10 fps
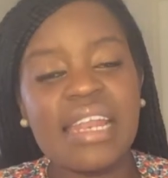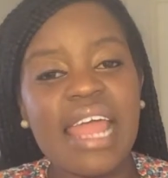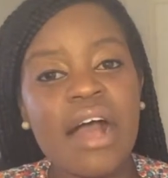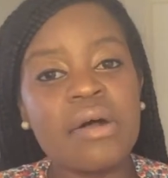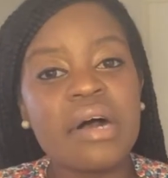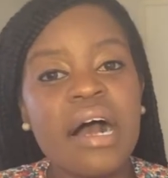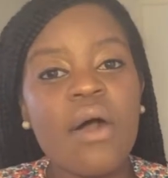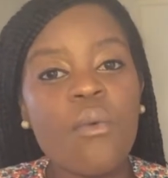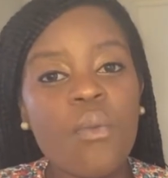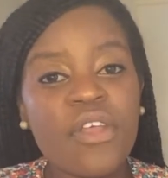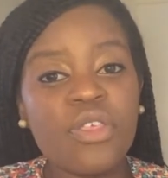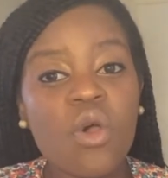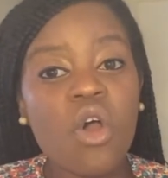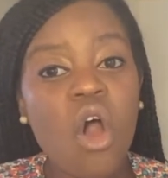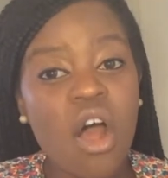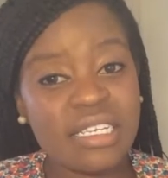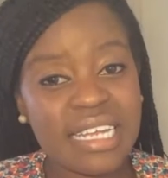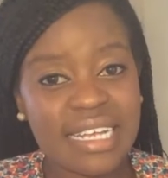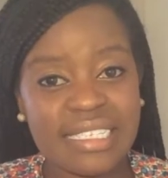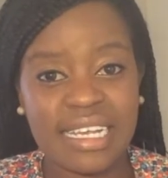Now, with your
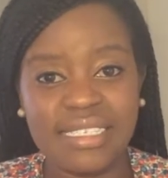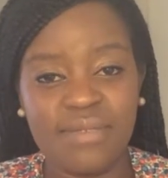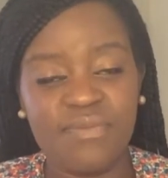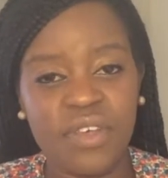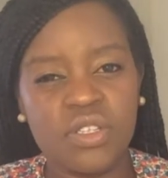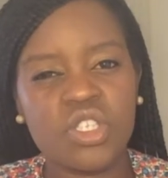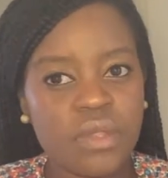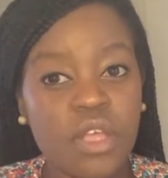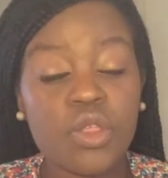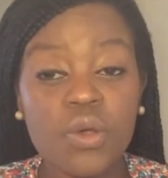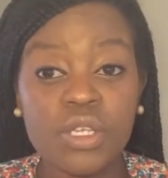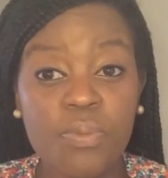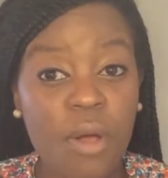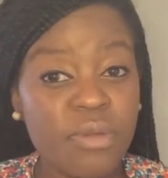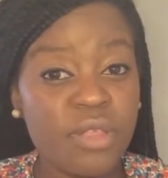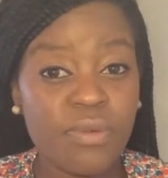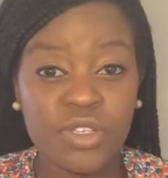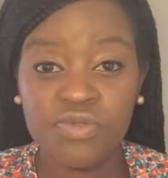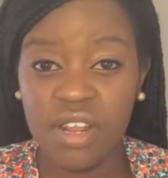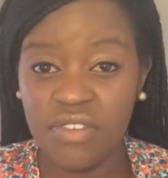contacts custom fields, those are probably the
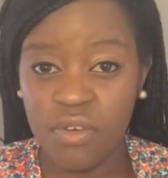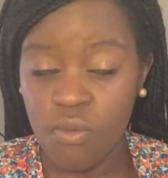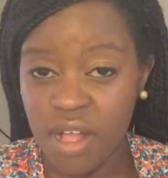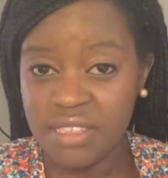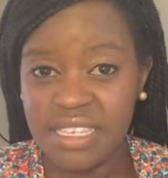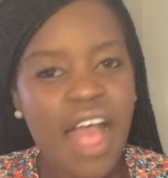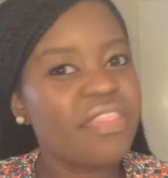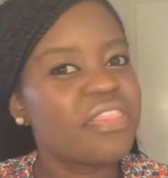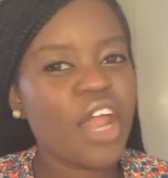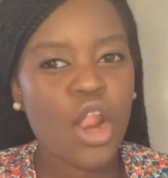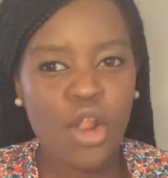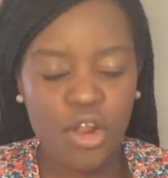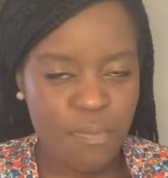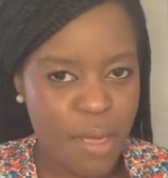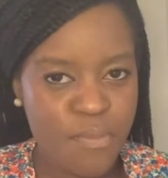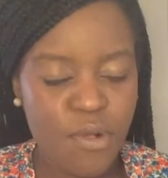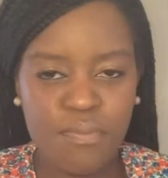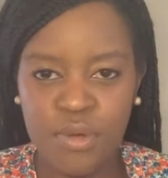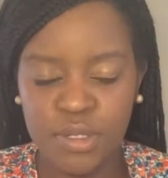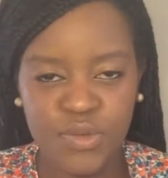most relevant ones that a lot of people
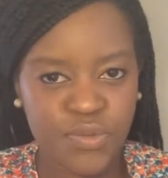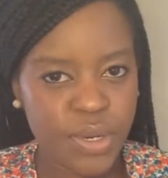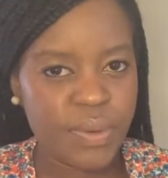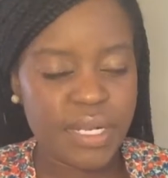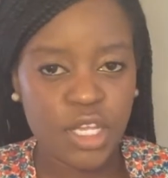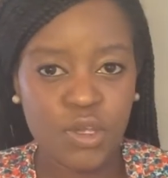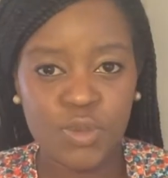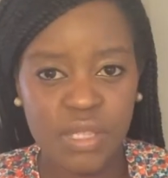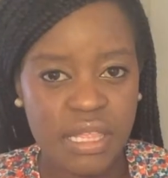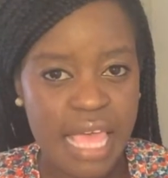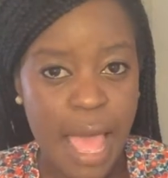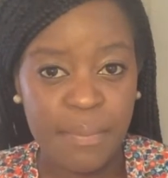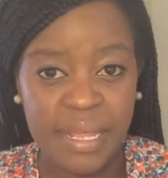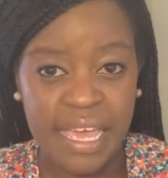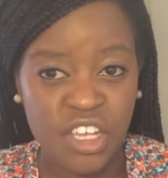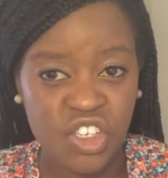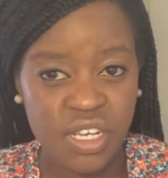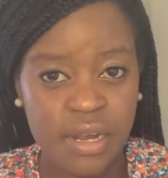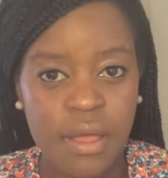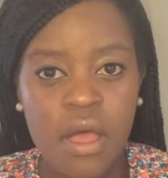most frequently use within the
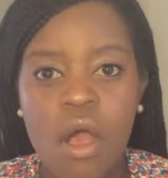application.